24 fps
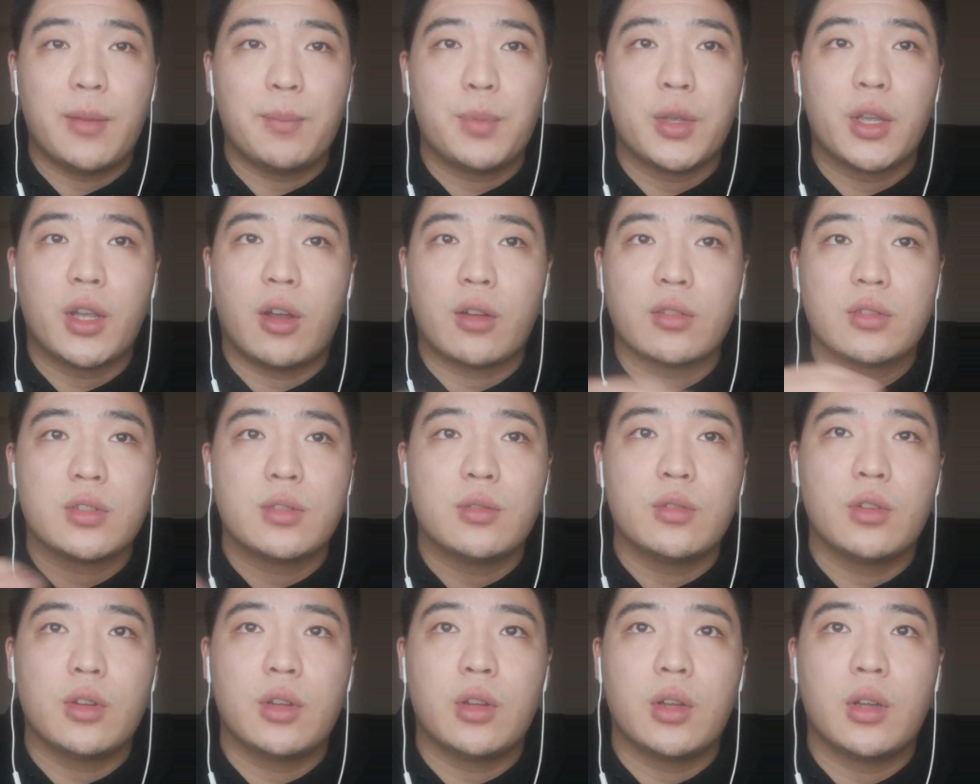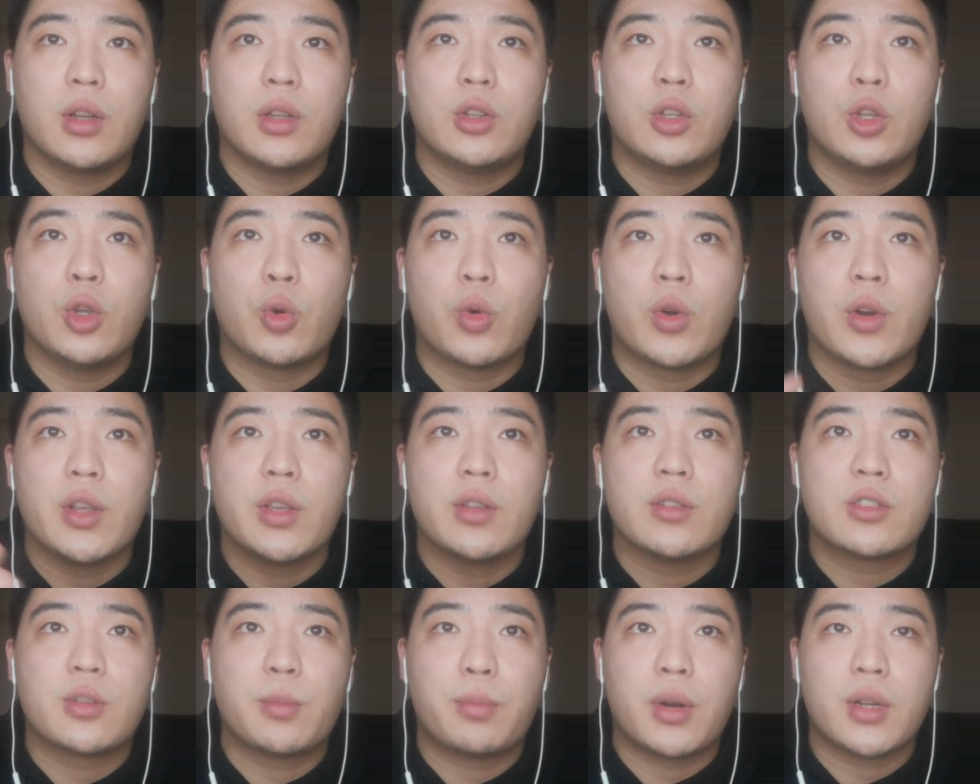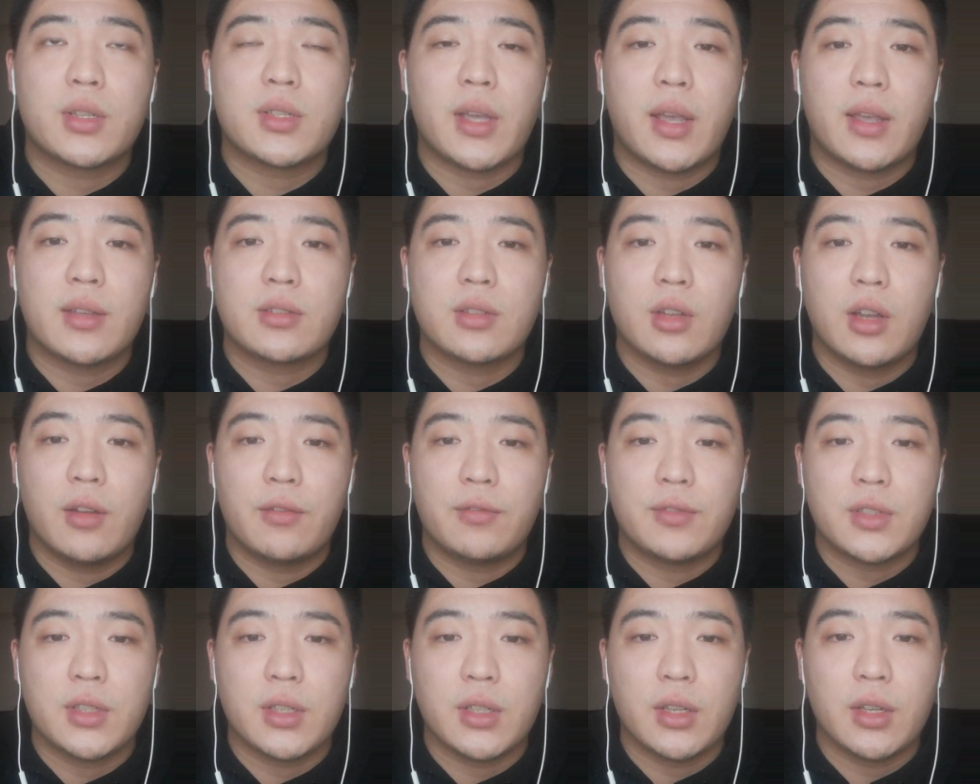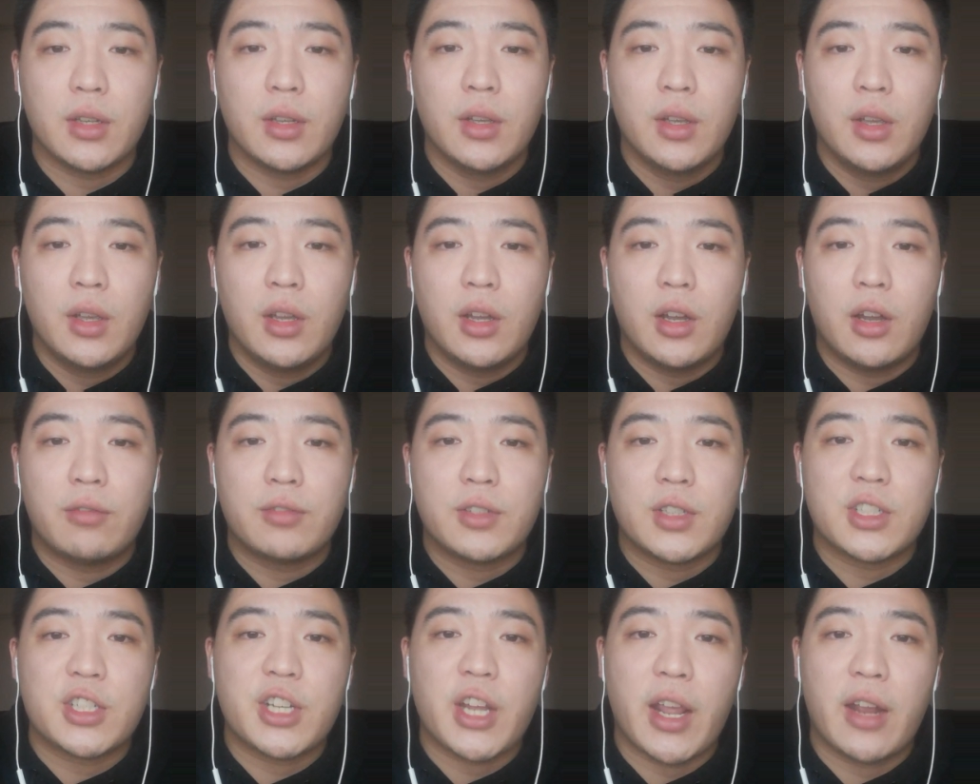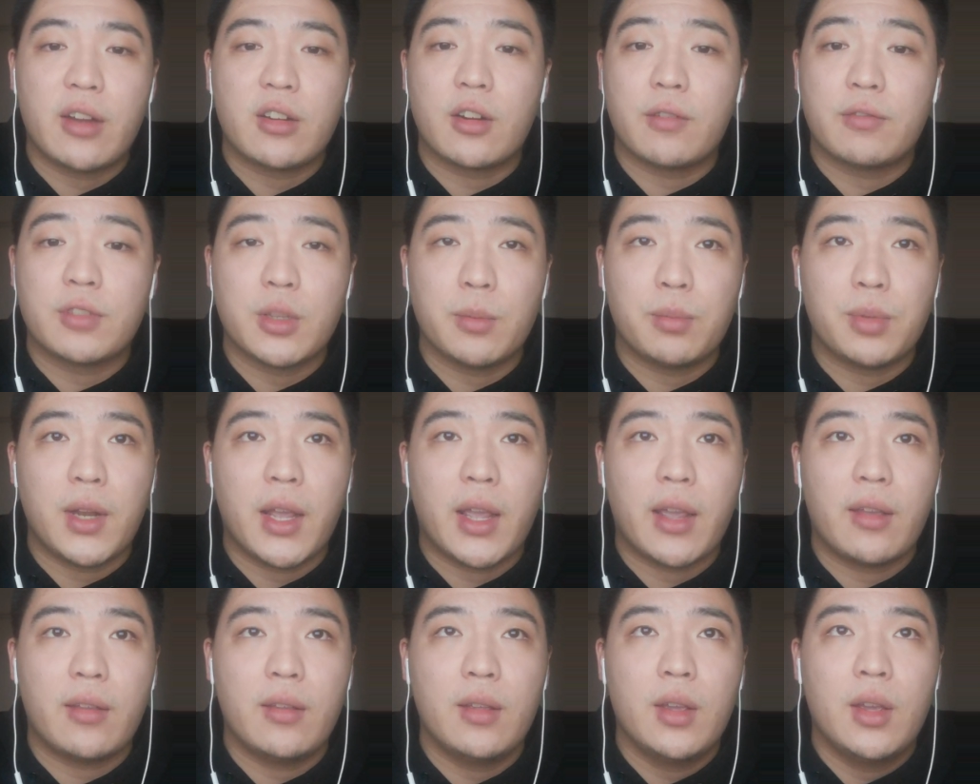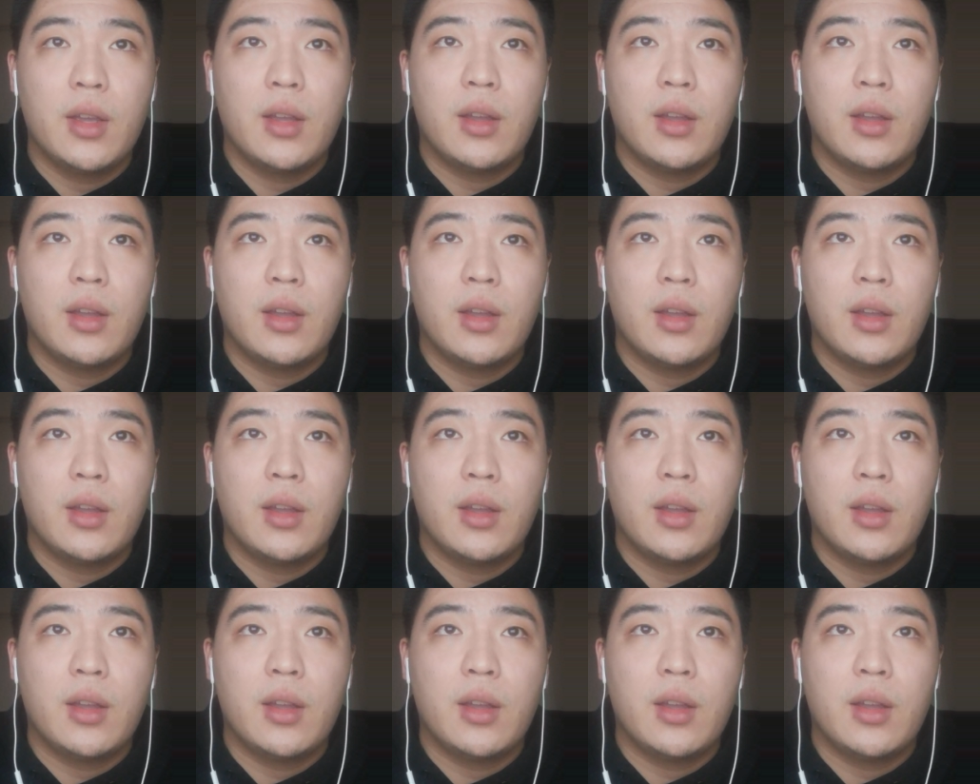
because during the process of the change of the plan,